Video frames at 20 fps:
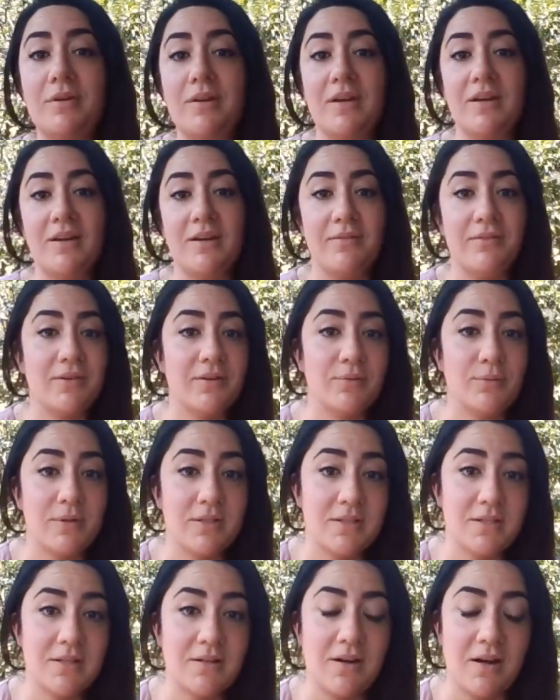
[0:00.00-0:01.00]
and I never
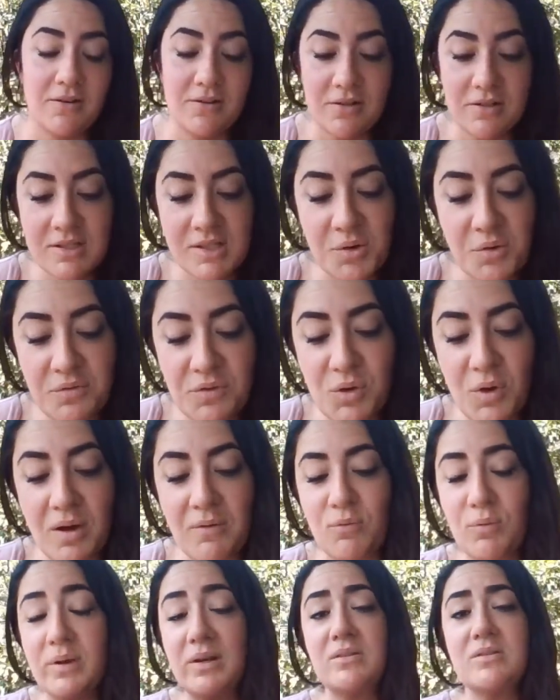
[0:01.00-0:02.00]
went to see a doctor. So if you
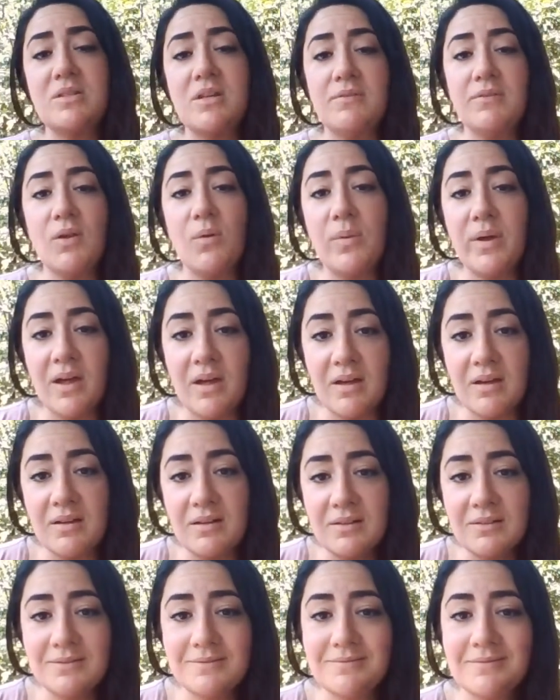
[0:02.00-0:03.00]
have weird stuff going
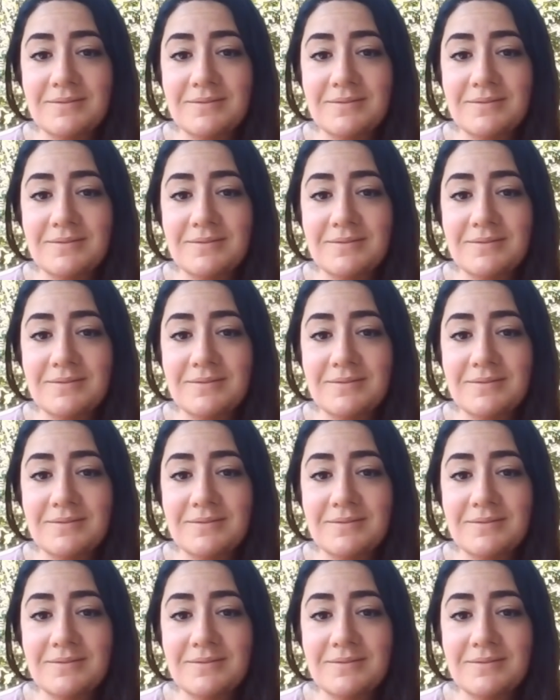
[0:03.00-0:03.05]
on,